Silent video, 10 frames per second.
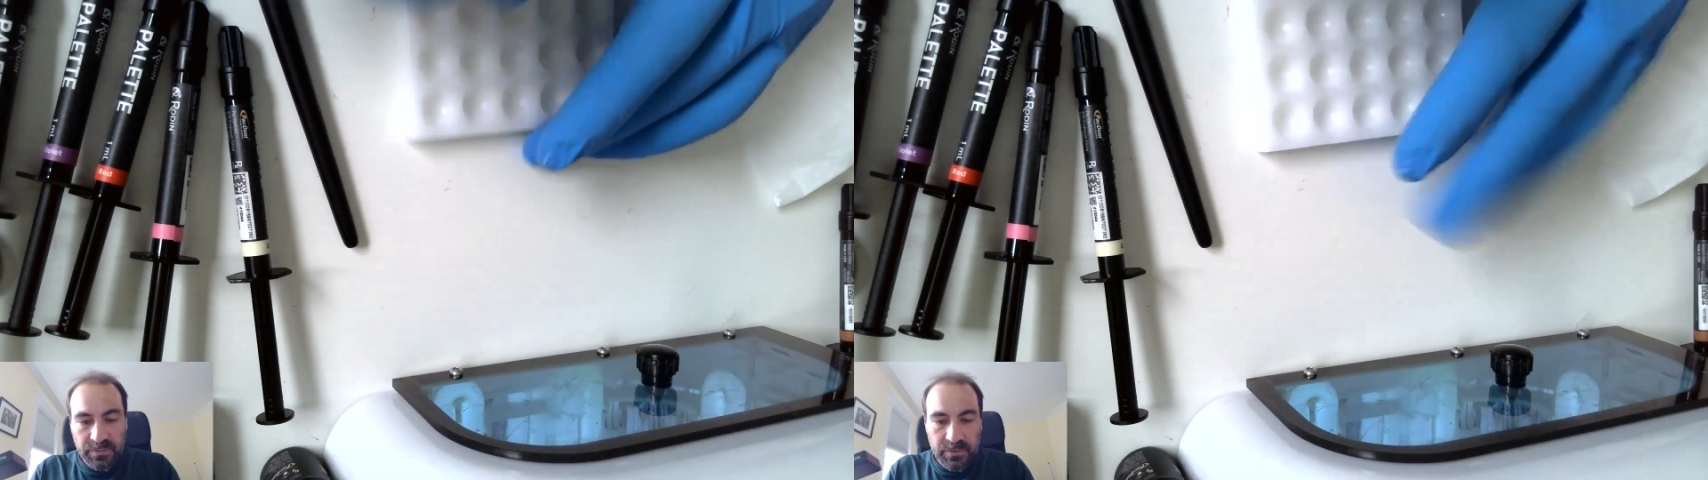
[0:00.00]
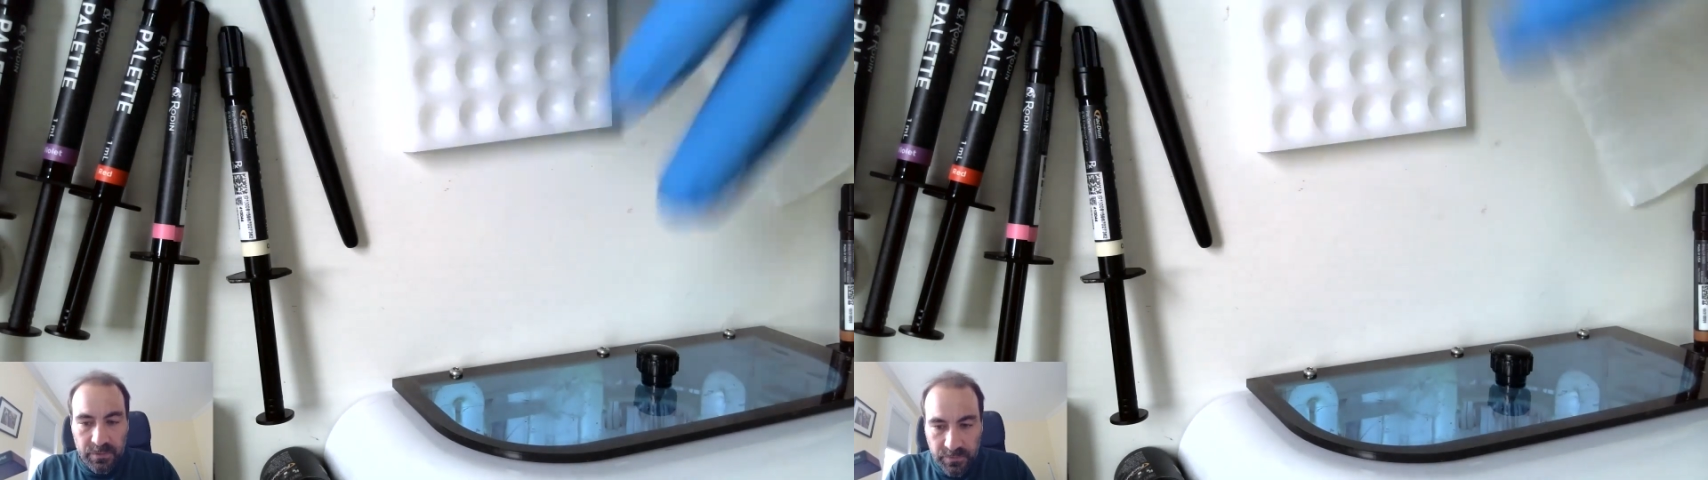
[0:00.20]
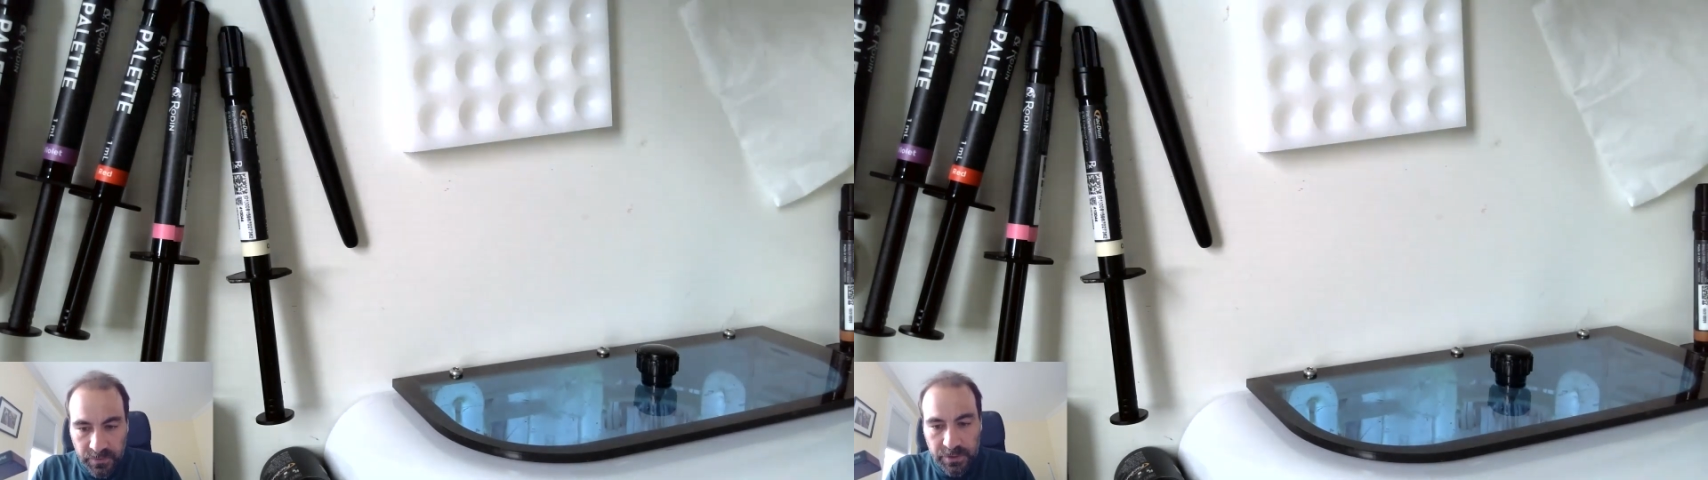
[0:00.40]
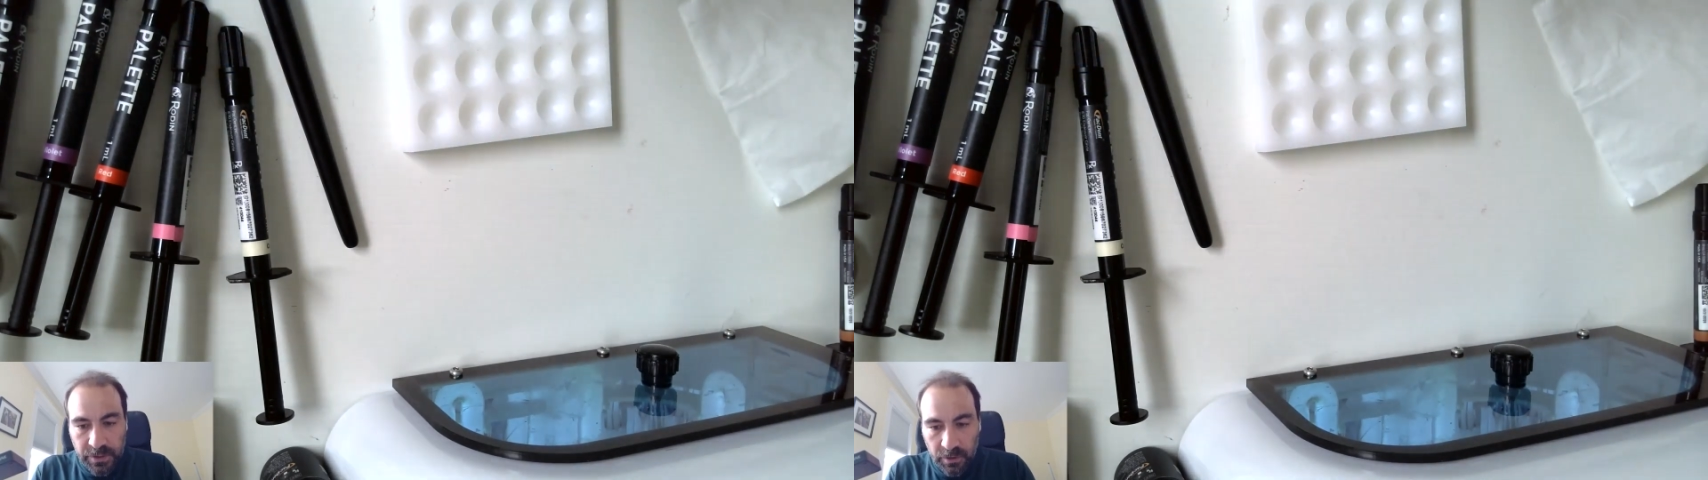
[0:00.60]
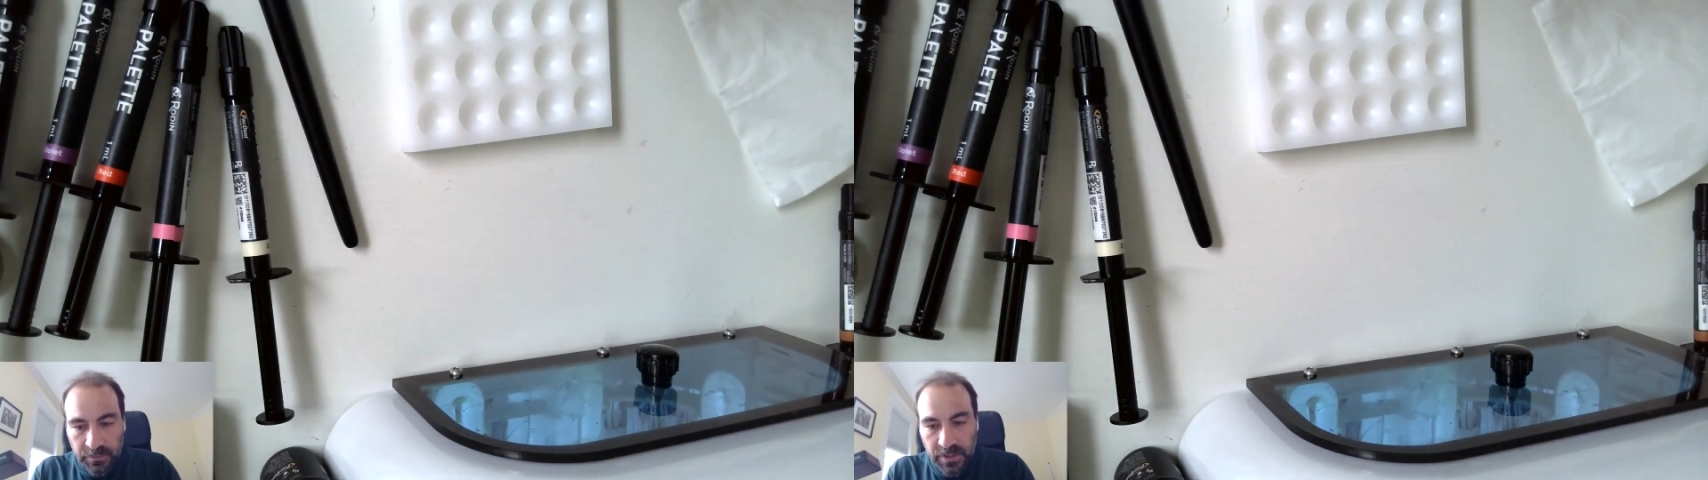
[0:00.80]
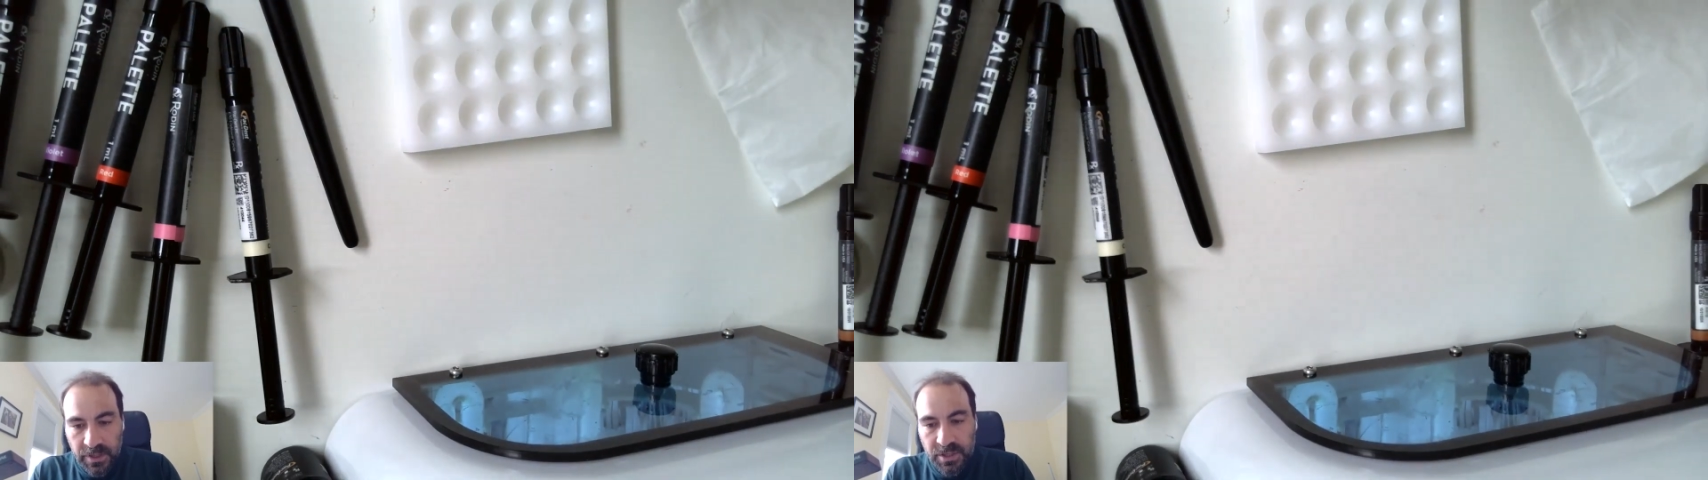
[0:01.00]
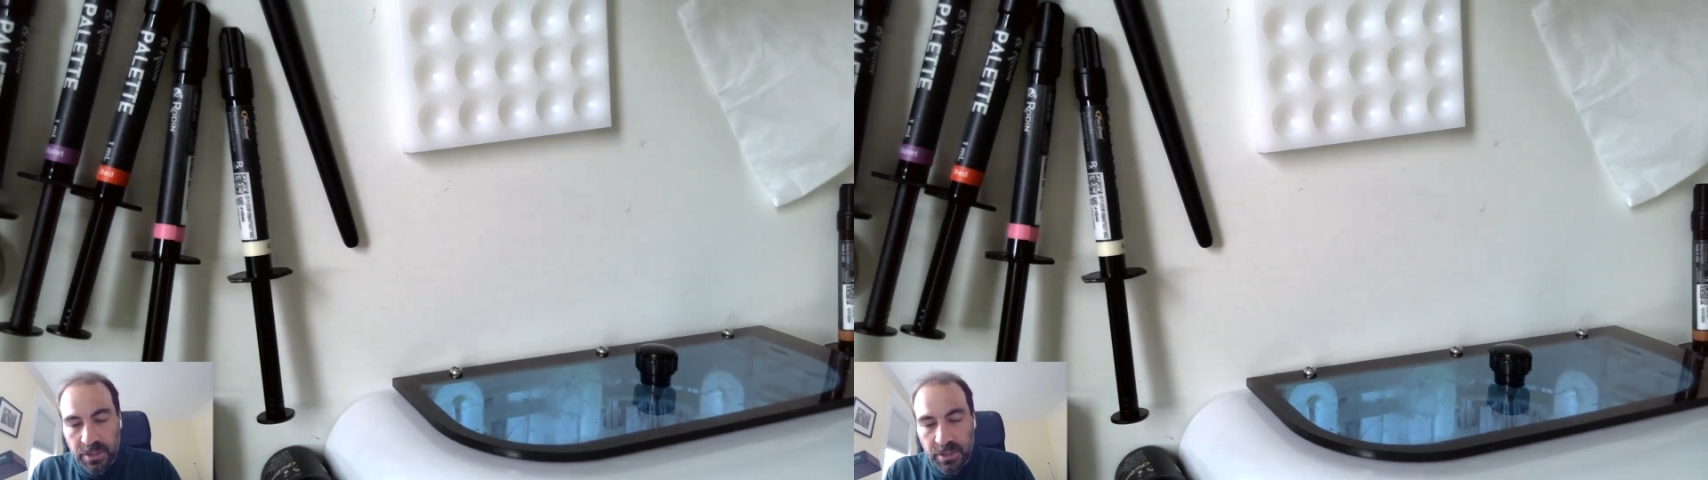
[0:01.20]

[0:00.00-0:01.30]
for the auto flash,